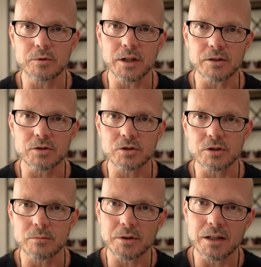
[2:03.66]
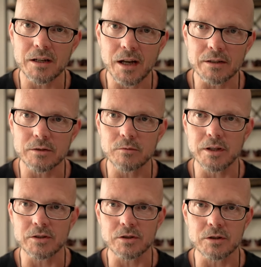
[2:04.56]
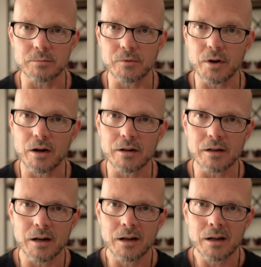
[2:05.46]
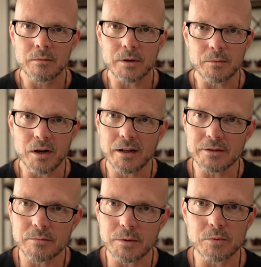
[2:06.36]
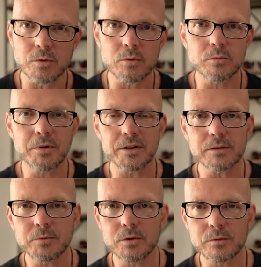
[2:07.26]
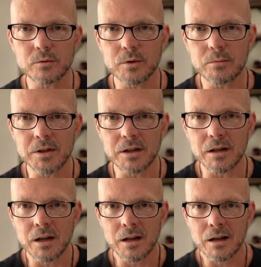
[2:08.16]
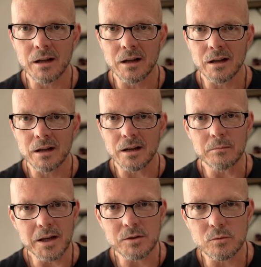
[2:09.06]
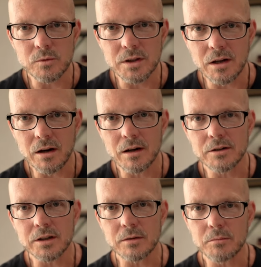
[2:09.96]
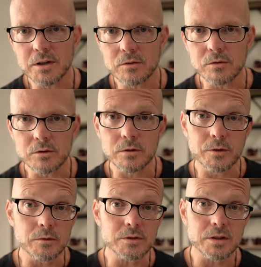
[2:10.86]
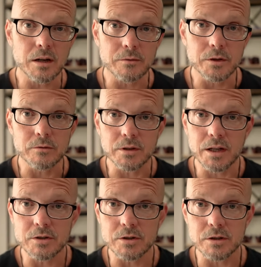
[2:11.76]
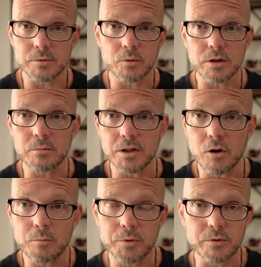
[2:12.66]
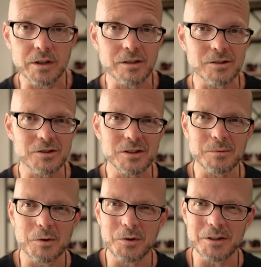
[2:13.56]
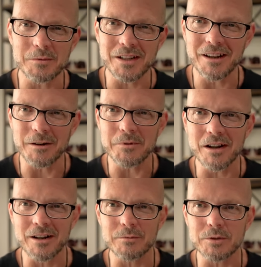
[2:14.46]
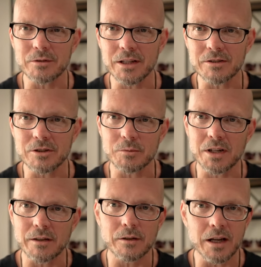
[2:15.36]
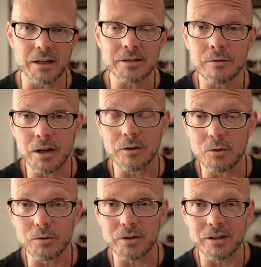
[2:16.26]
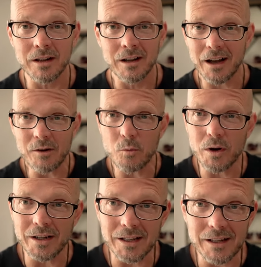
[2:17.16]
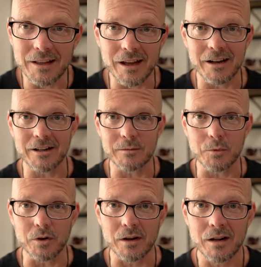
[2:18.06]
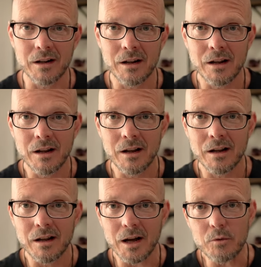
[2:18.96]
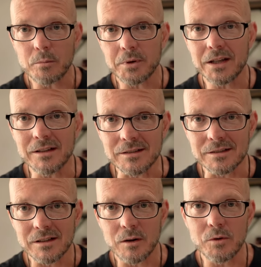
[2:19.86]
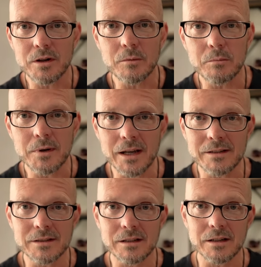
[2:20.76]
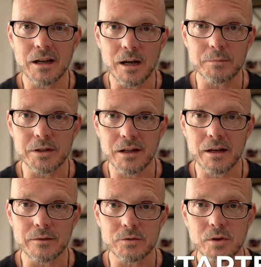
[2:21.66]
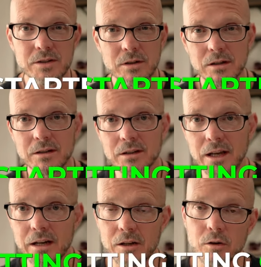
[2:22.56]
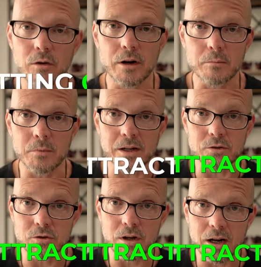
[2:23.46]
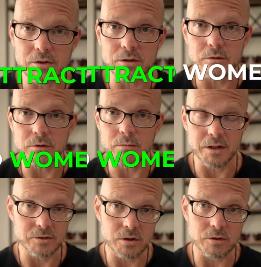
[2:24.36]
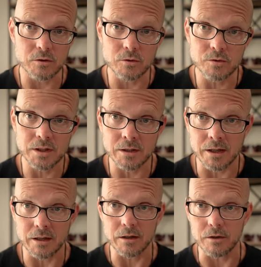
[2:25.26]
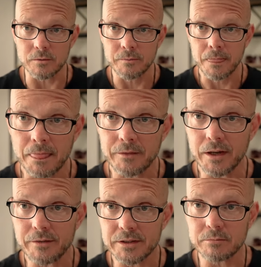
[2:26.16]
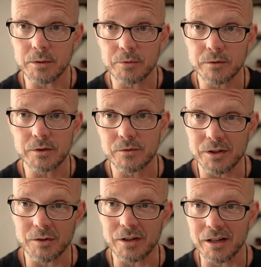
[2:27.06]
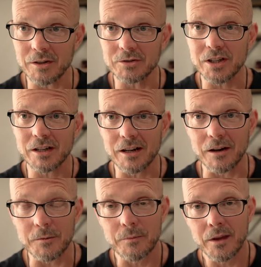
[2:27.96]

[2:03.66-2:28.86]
relationship, a connected relationship of the heart. But I'm constantly being pulled by these beautiful women it makes it really hard to commit to a girlfriend. It was tough on relationships. I wanted to be in open relationships. I wanted to be in non-monogamous relationships. And as, I, as I've gotten older, I don't want any of that anymore. I want peace. I want an amazingly happy life. So I started letting go on my attraction to women. I started using letting go. If you haven't seen my previous video on letting go, check it out.